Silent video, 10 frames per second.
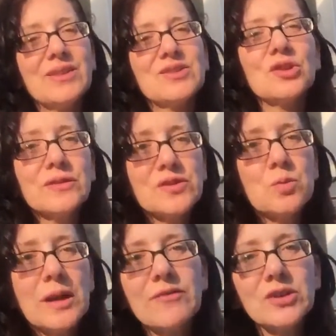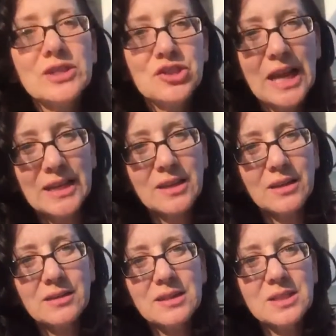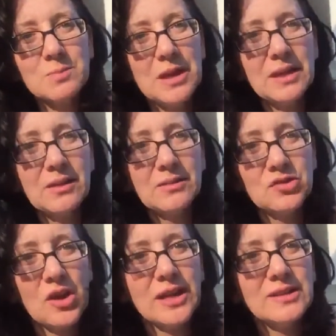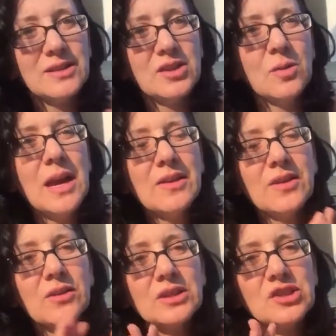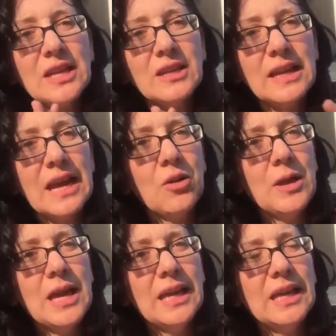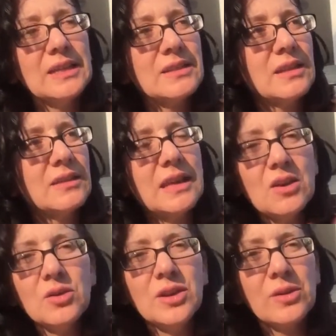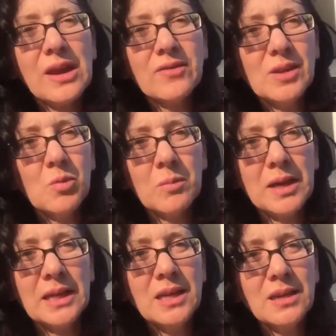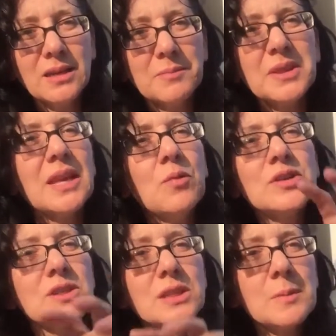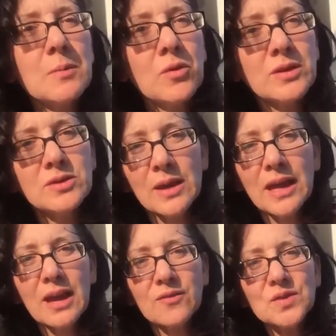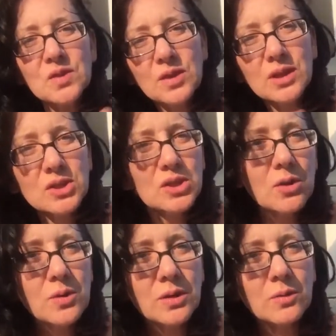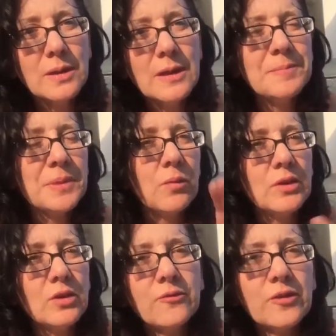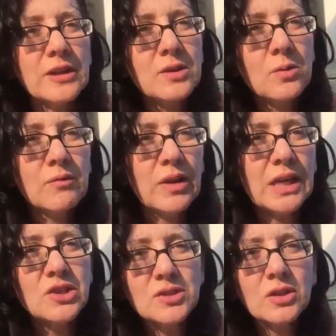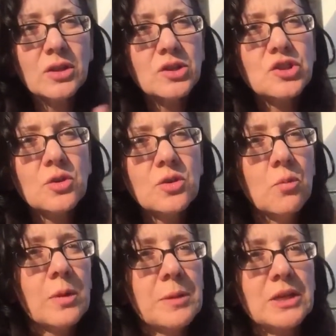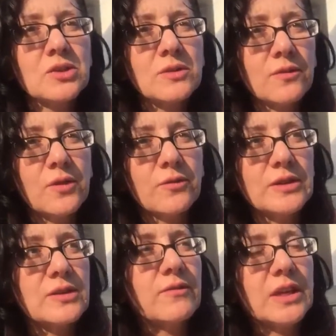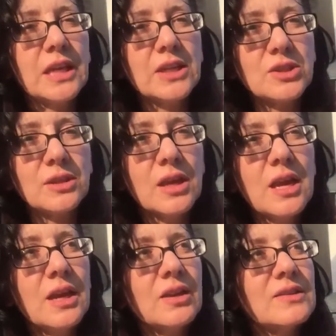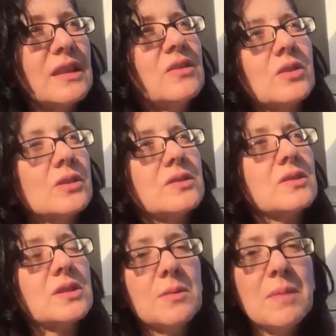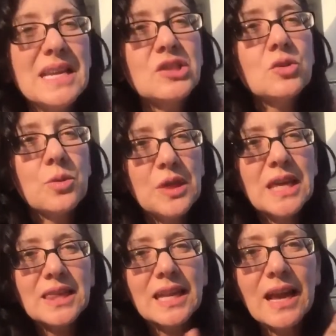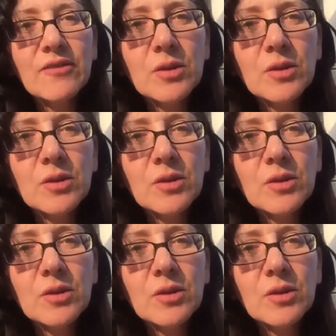serves whatever agenda these big giants do. Their agenda now is they know you don't have any more money, but they want you to spend more than you have. So they're going to show you when your friends go on vacation, they're going to show you more pictures of your friends on vacation because then it makes you think that